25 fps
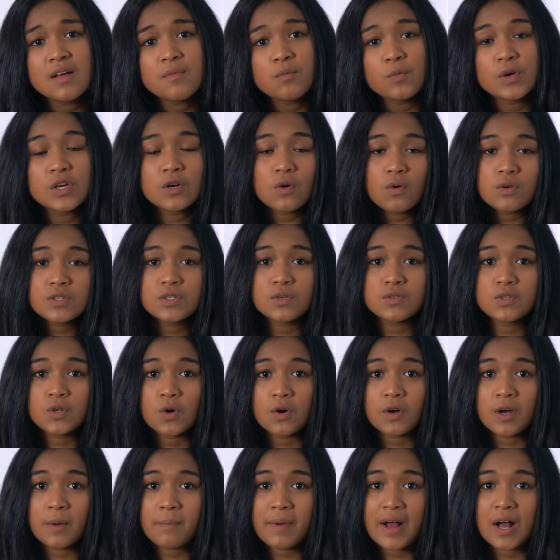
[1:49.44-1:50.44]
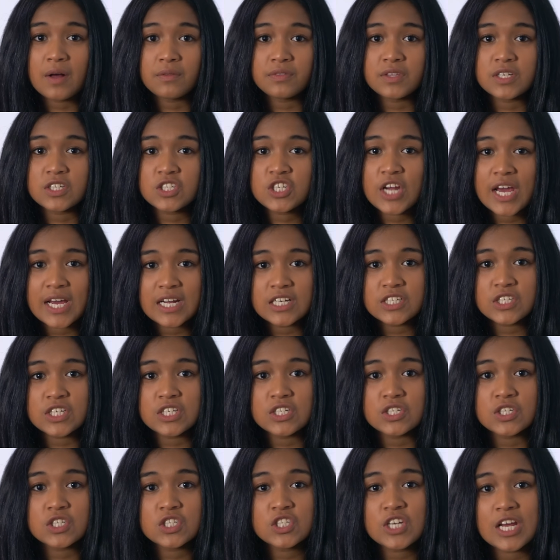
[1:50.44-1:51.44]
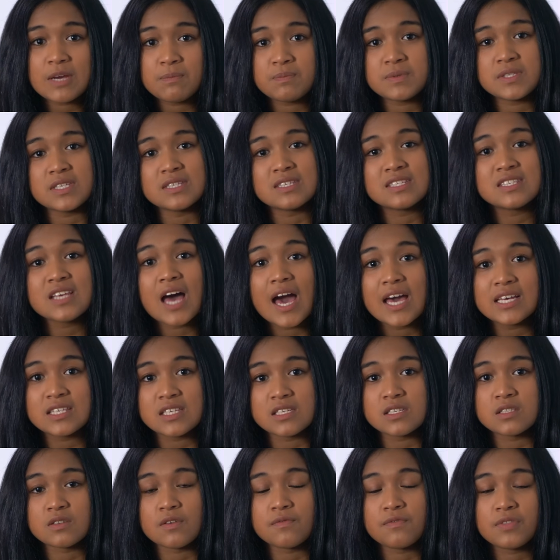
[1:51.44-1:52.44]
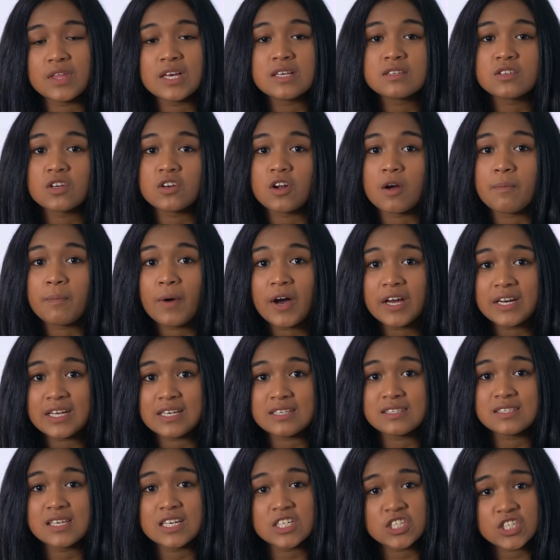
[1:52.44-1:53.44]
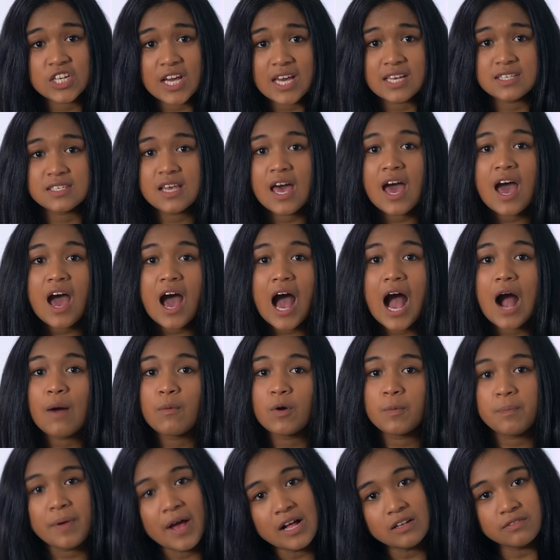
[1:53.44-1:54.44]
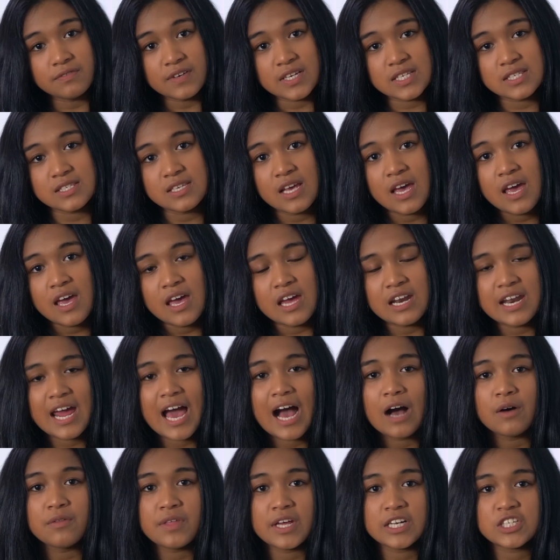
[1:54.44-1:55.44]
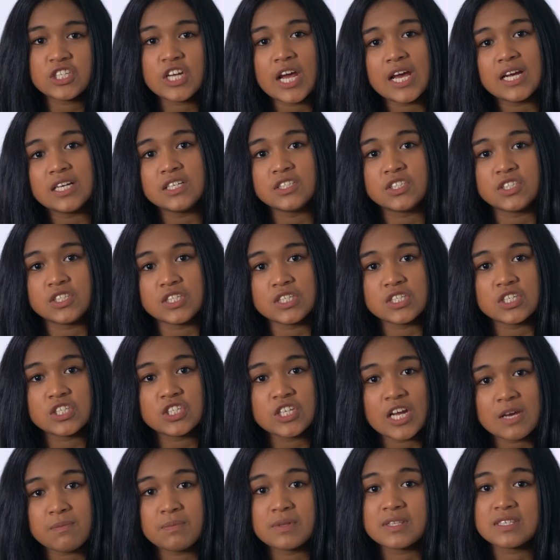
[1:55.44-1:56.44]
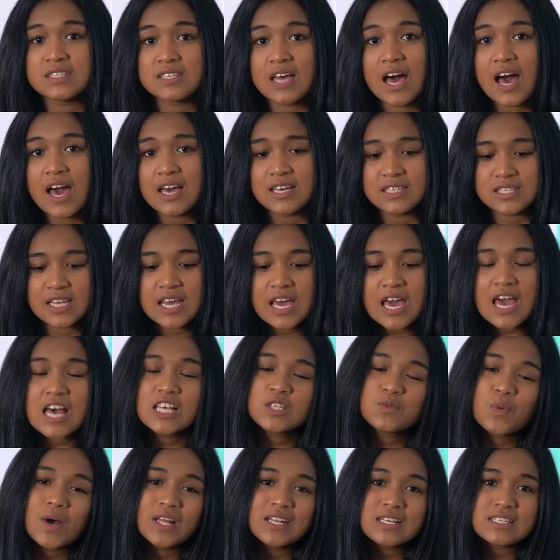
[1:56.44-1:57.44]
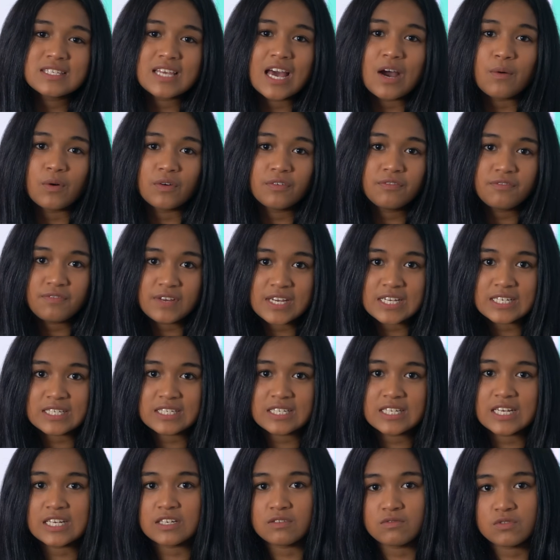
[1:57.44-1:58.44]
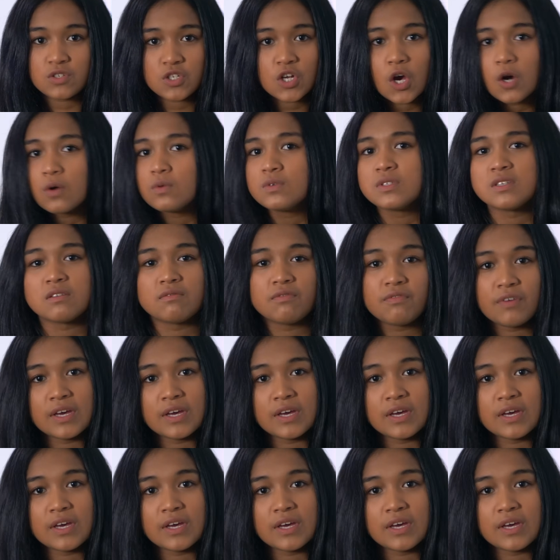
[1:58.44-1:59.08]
We can also talk about the change in shapes and sizes of things on our bodies, such as our pelvis and how that changed in shape and size, as well as our feet and toes and